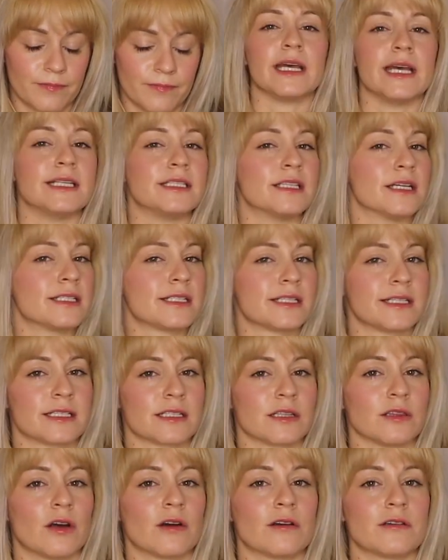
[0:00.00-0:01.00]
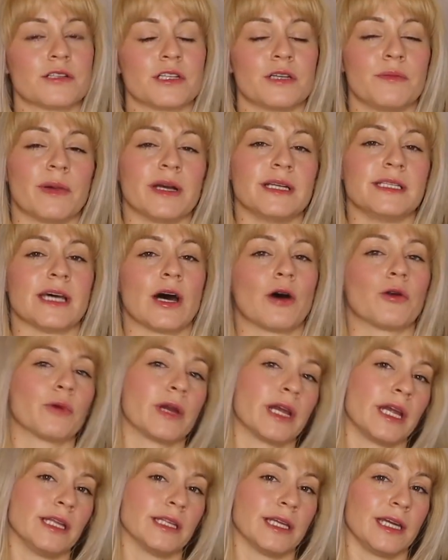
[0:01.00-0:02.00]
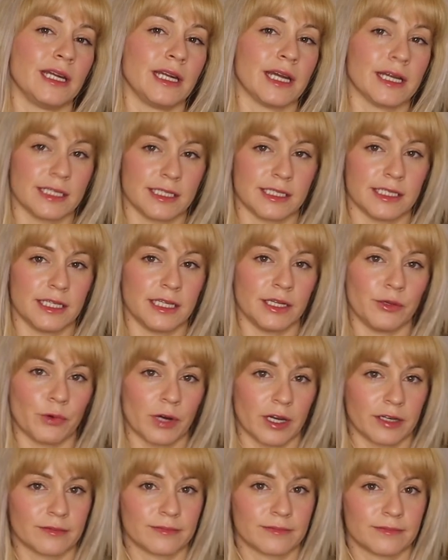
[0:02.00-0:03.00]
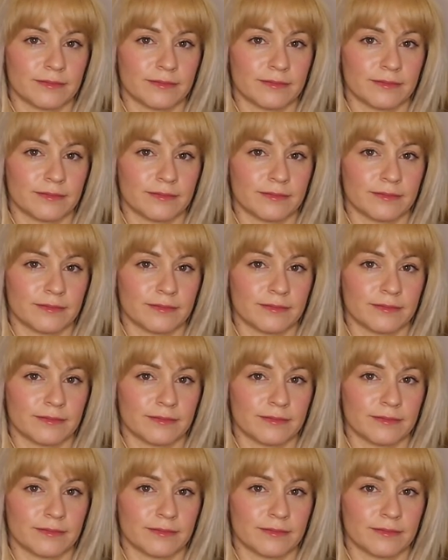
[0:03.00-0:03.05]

It does this largely by downregulating SCD1.